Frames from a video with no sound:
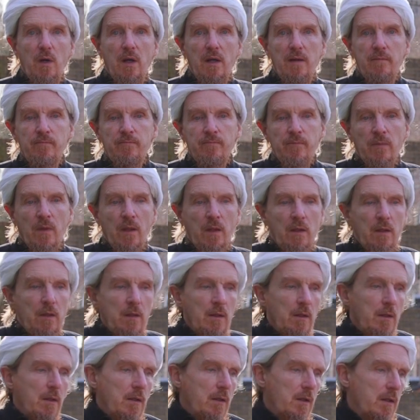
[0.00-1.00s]
why
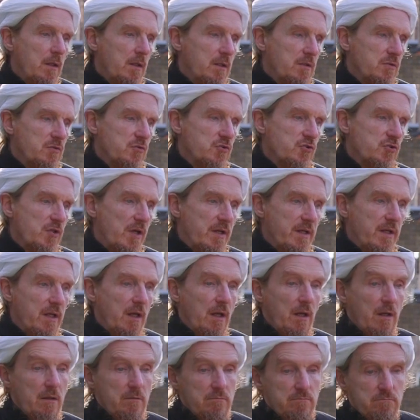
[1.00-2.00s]
in
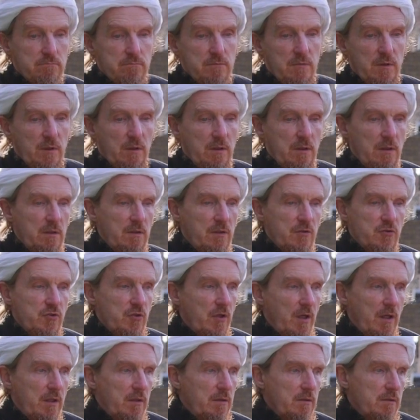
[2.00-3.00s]
Sharia, to kill a
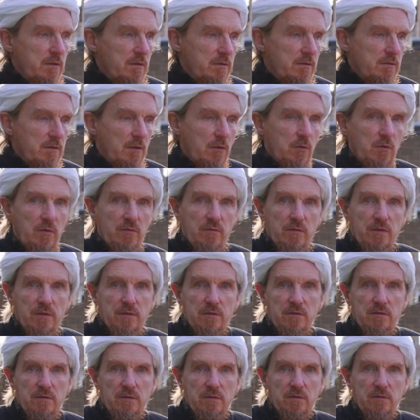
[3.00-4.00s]
child is
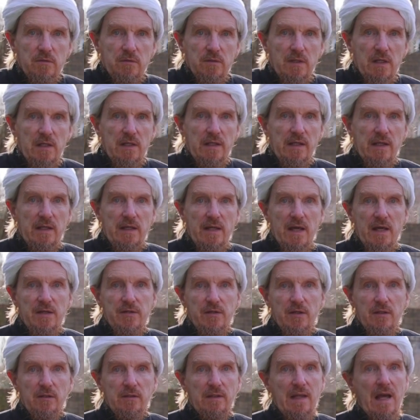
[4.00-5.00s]
equivalent to killing an
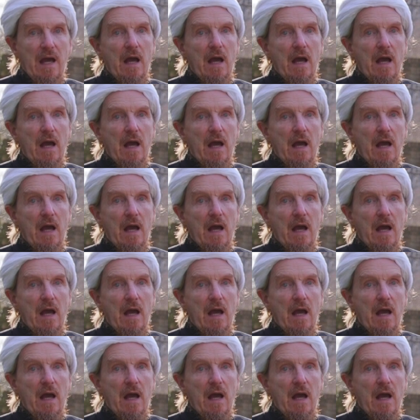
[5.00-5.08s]
adult.